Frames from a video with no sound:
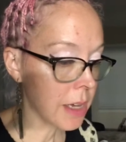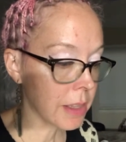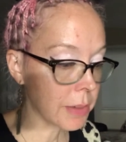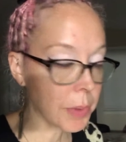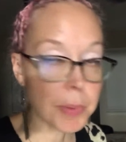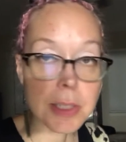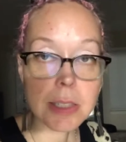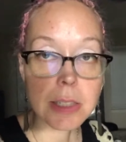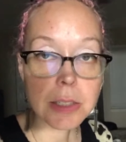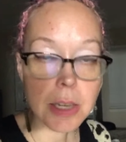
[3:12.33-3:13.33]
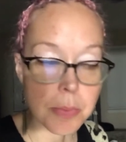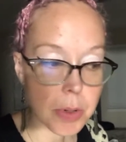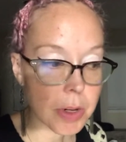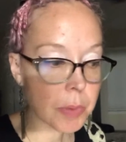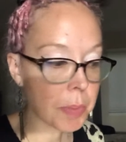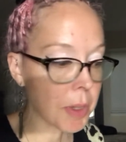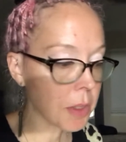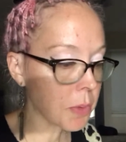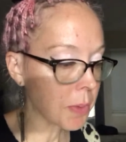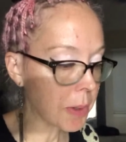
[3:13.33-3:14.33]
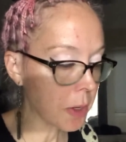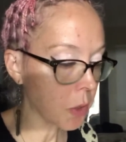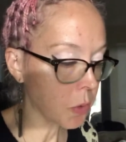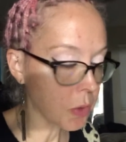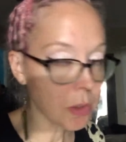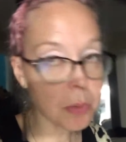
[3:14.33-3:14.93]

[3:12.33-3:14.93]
Then we went to the library. We picked up our holds,